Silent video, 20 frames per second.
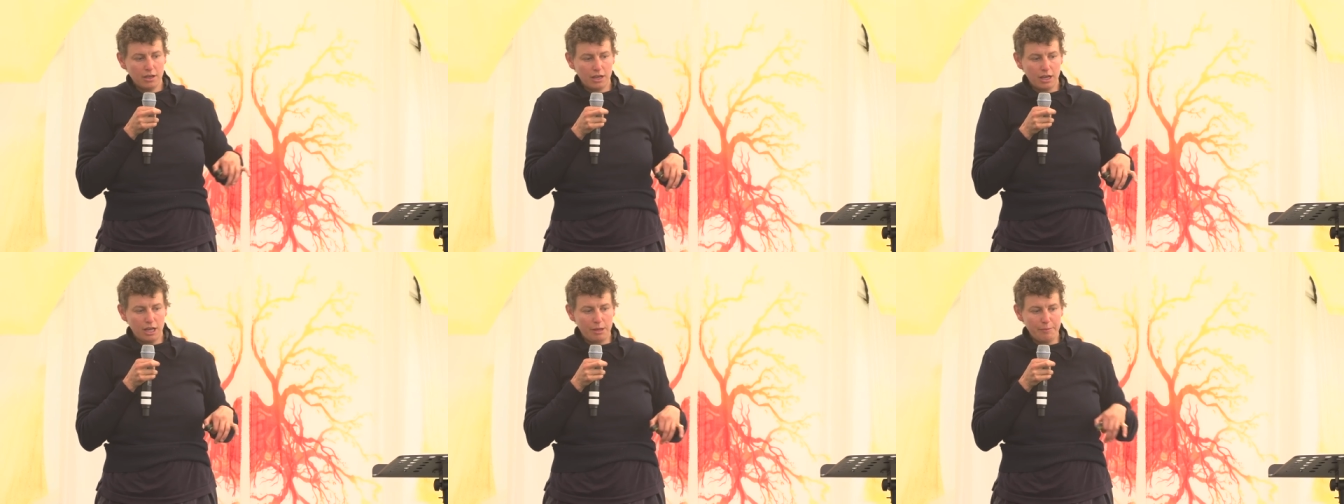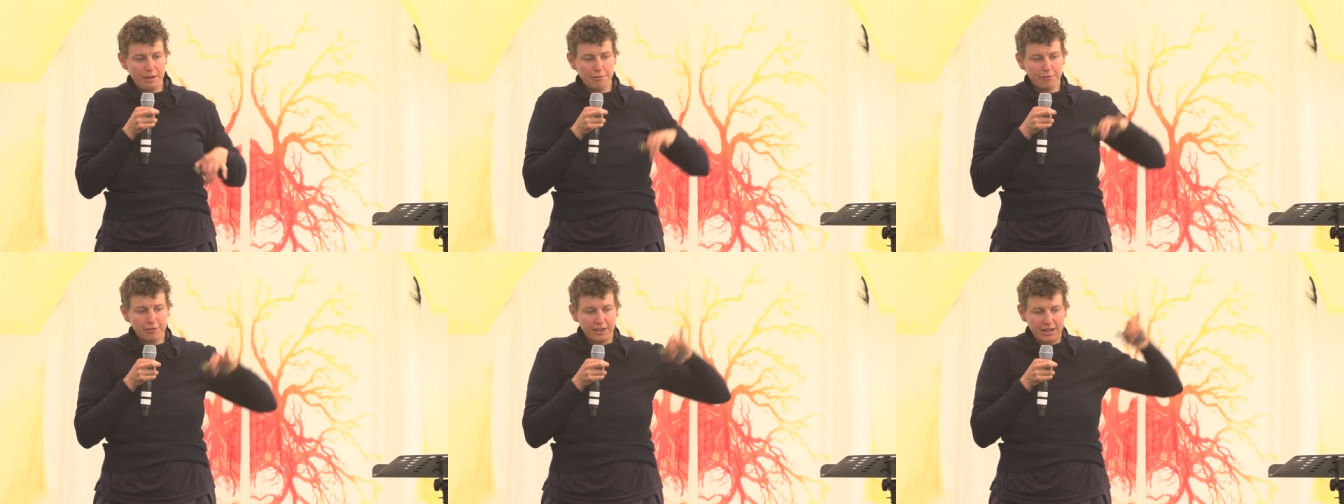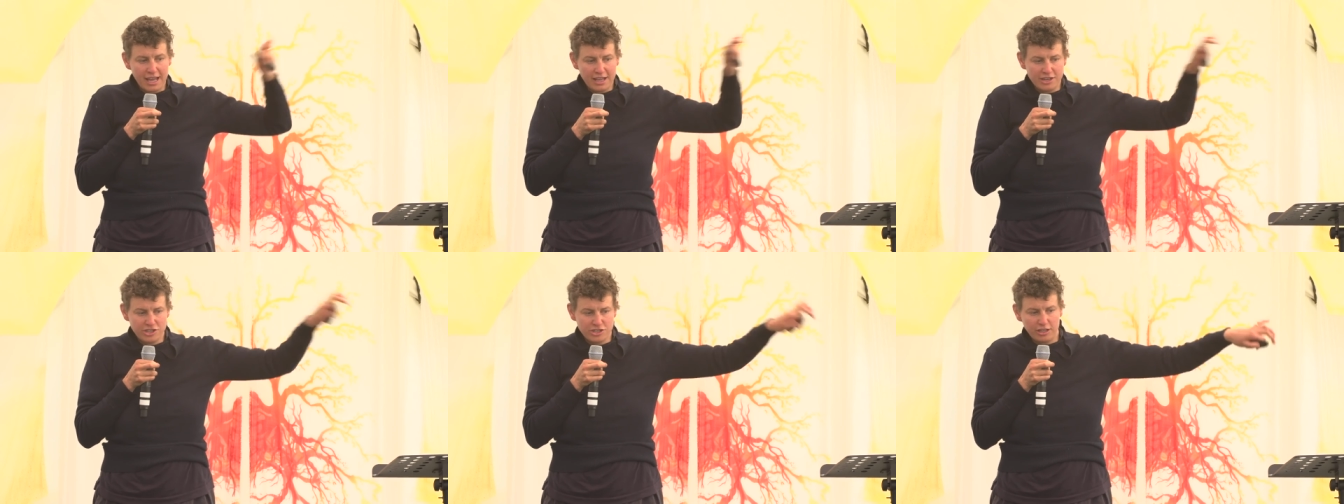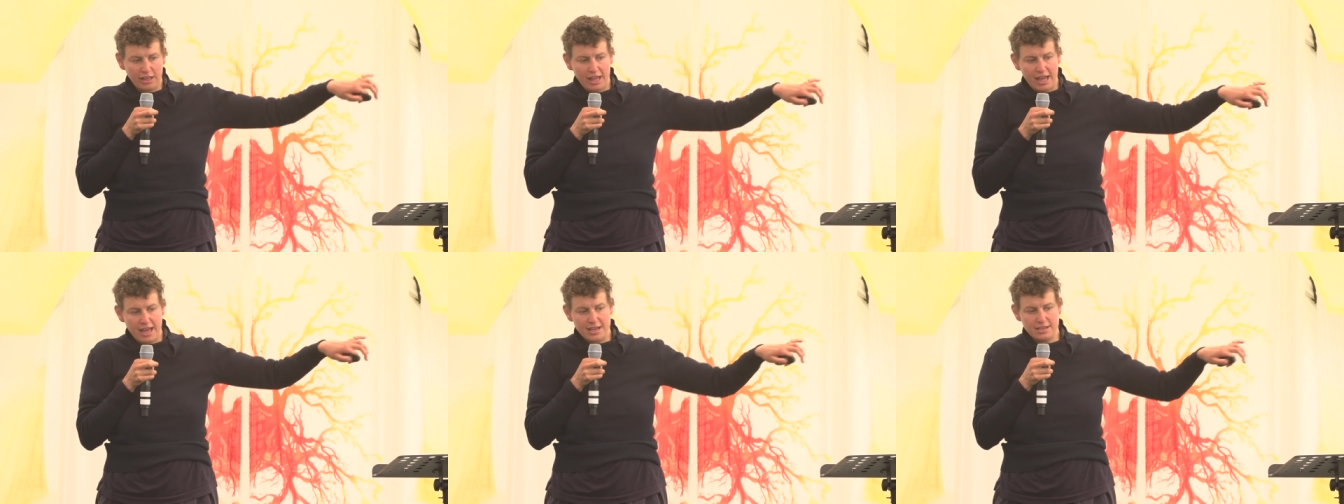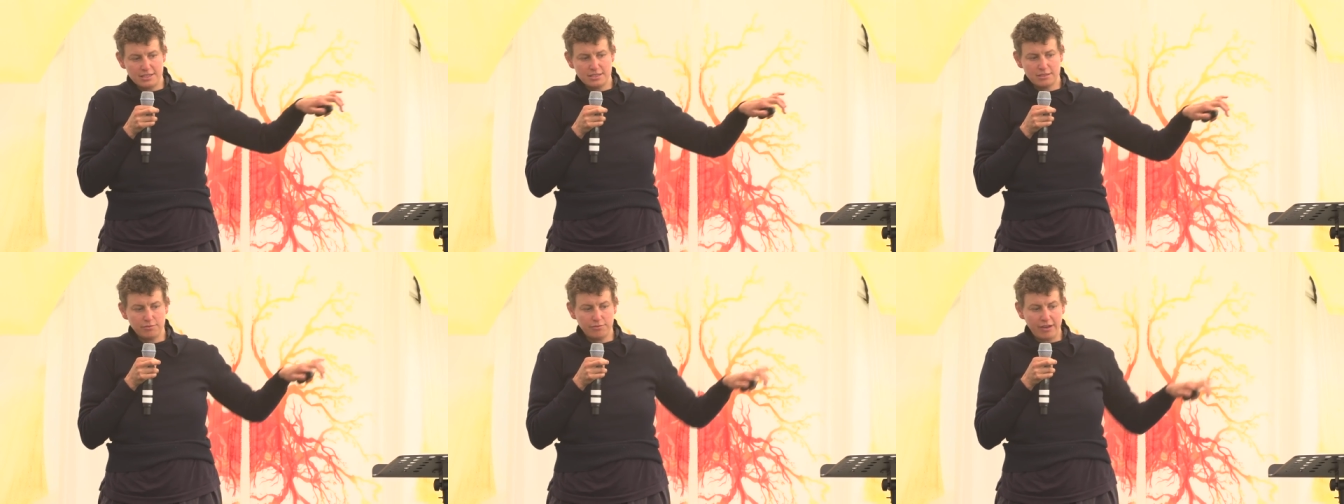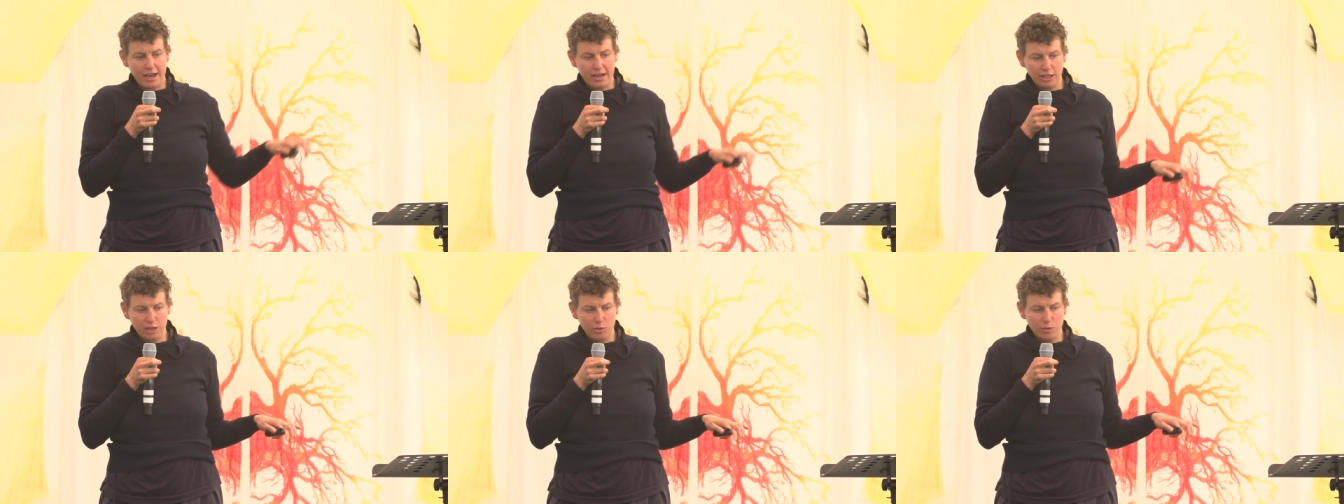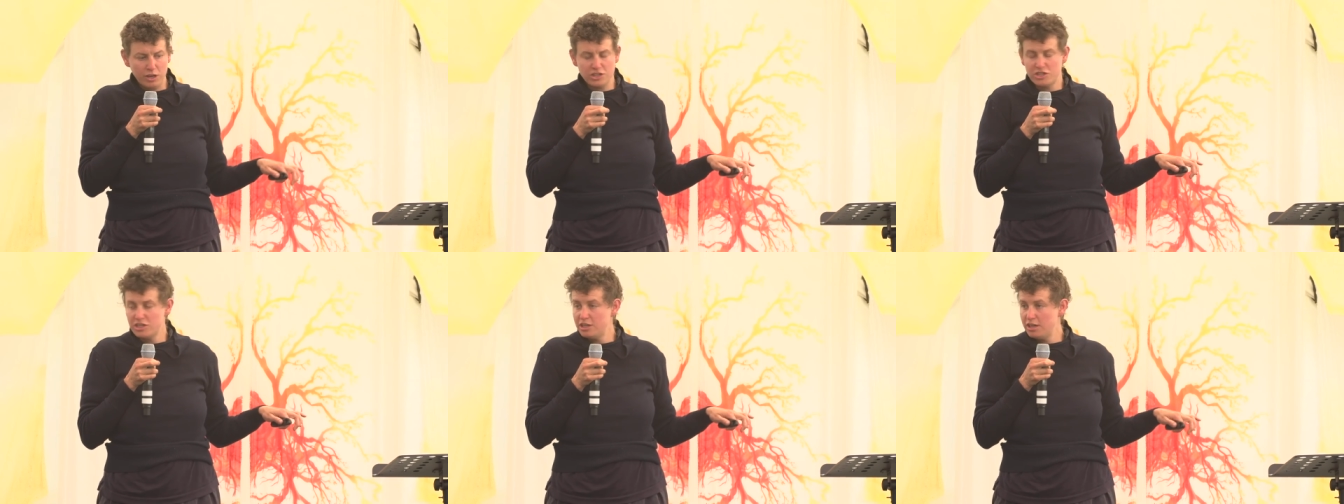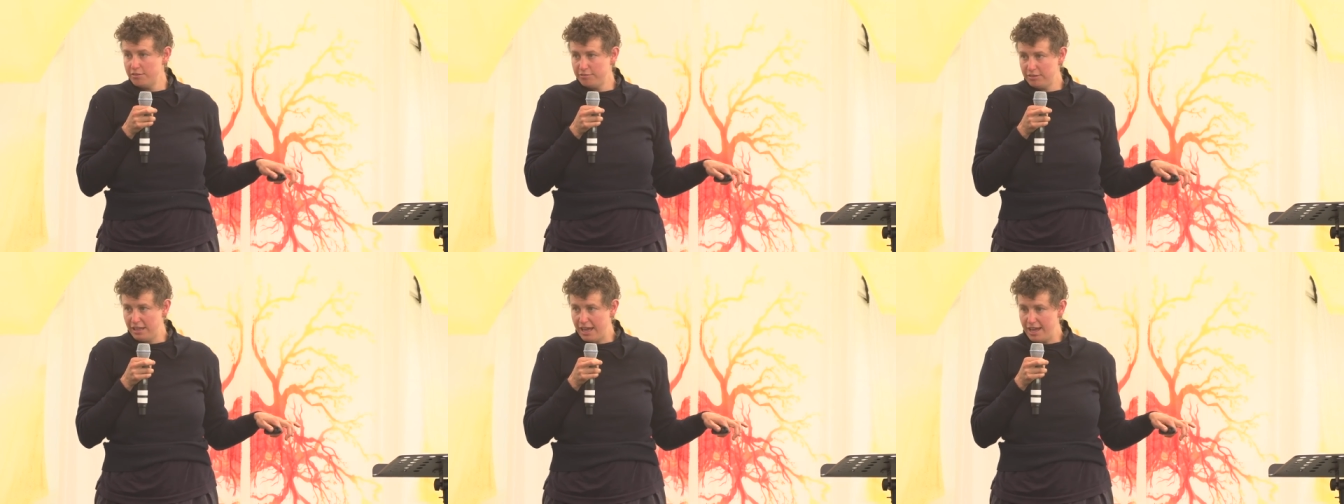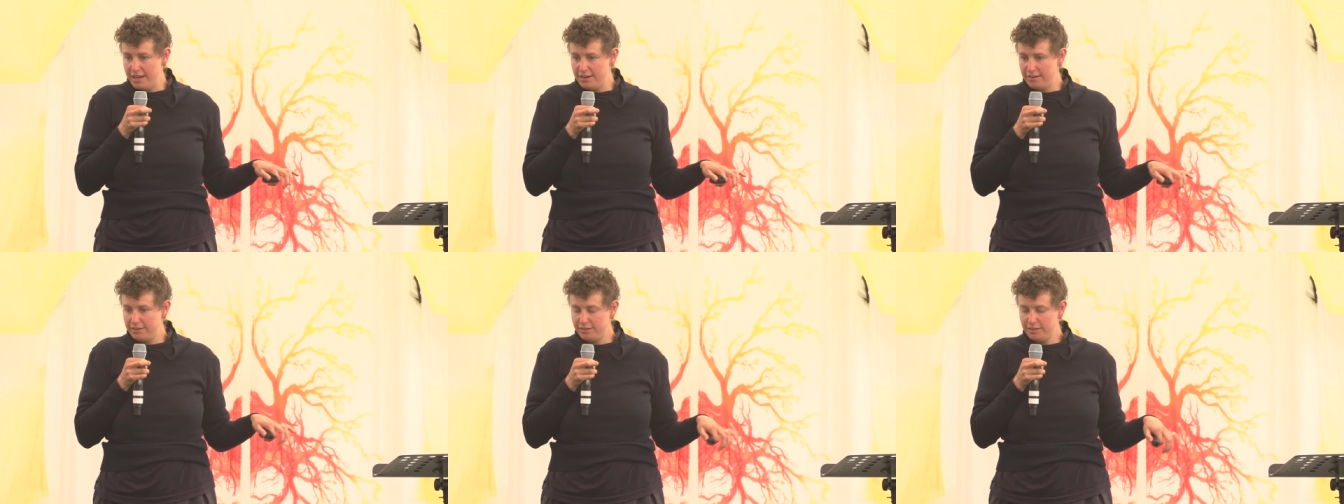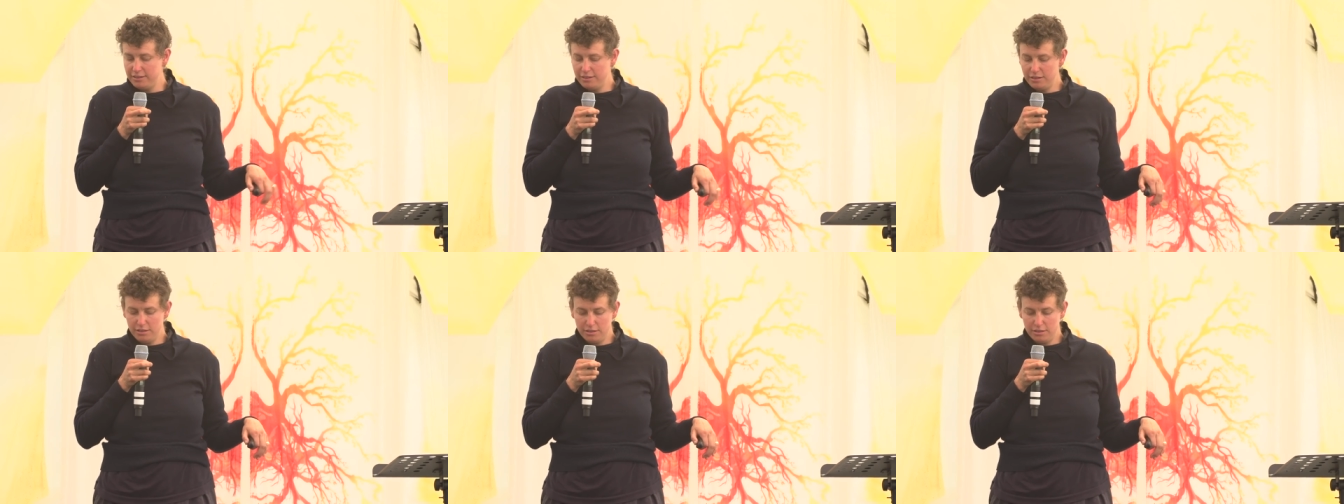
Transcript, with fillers: um, and financialized valuation of land,